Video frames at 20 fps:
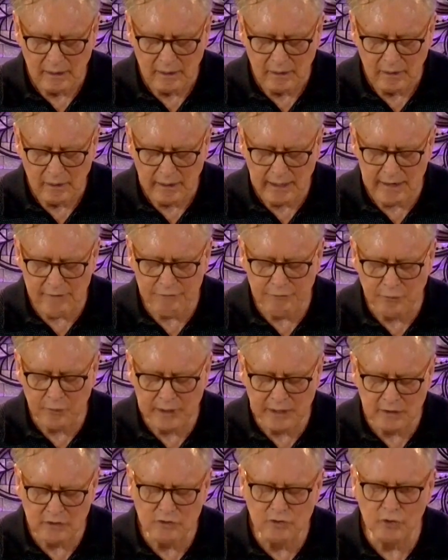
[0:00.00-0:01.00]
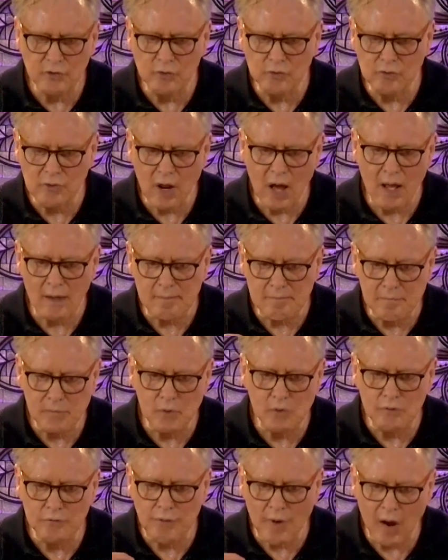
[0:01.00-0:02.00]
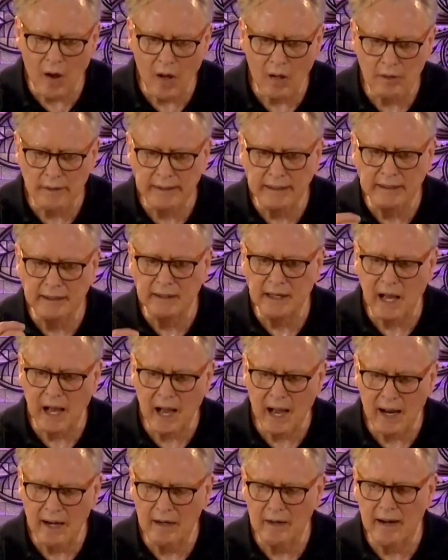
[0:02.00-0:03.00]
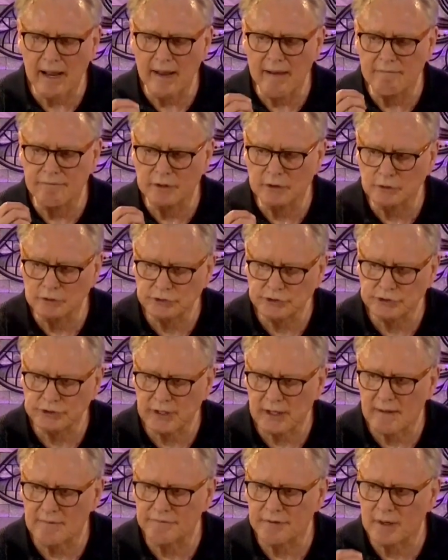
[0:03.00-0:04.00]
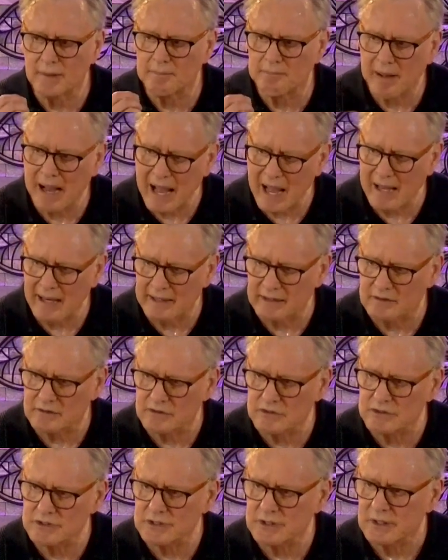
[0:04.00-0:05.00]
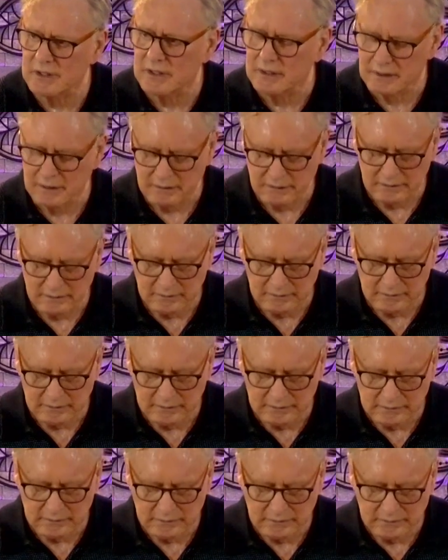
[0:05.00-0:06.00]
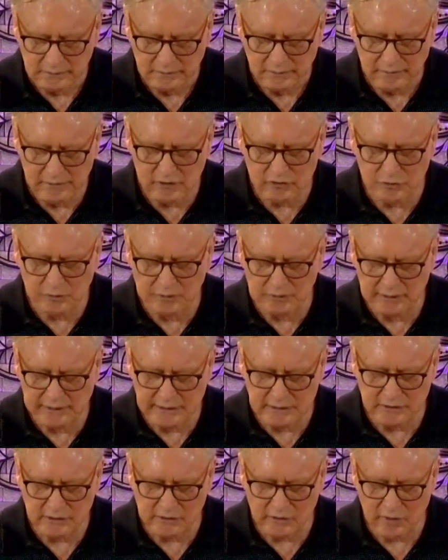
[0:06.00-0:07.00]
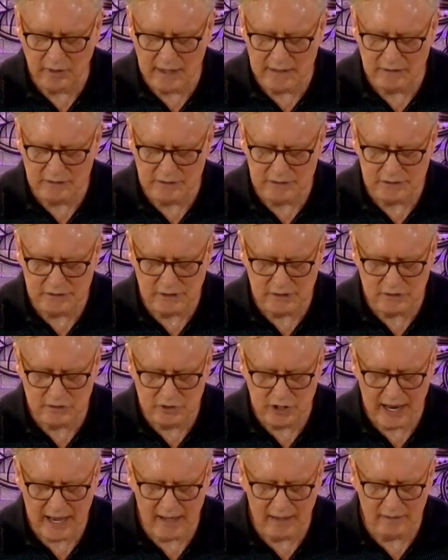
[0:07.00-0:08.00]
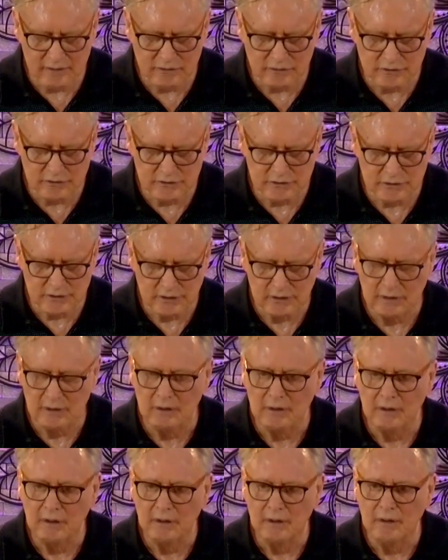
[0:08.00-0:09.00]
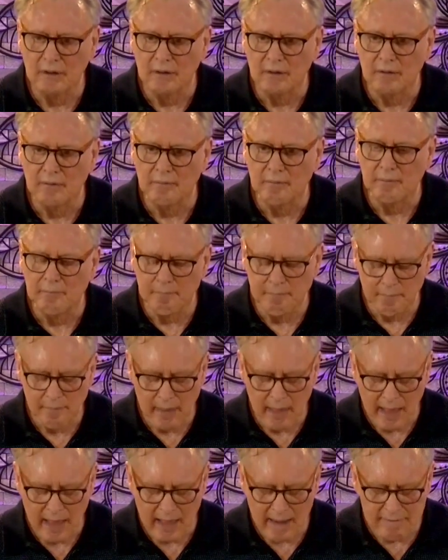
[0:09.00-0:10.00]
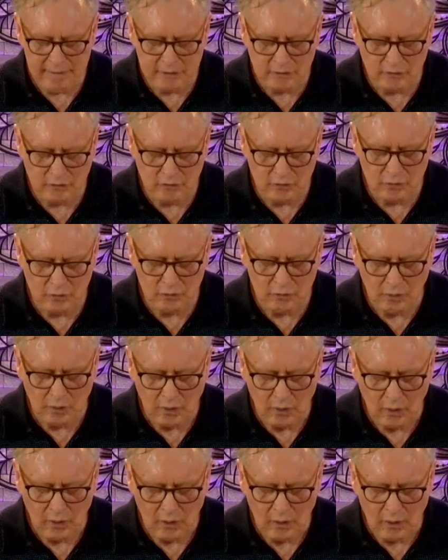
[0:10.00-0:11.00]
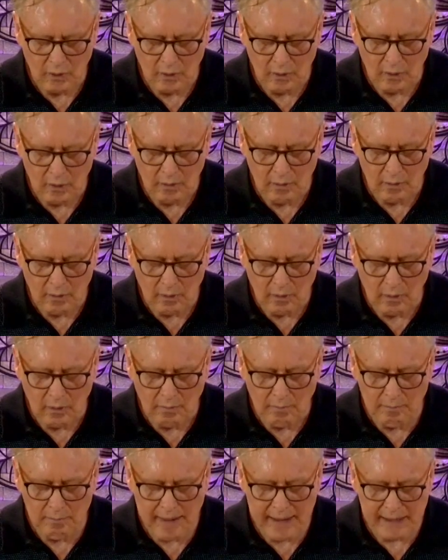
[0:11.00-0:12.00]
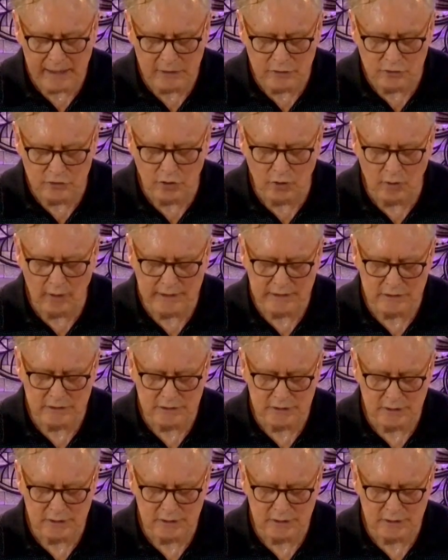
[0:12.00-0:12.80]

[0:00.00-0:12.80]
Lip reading: if we do not move on in our evolution of our minds, this will lead to crises and challenges, having to make a choice.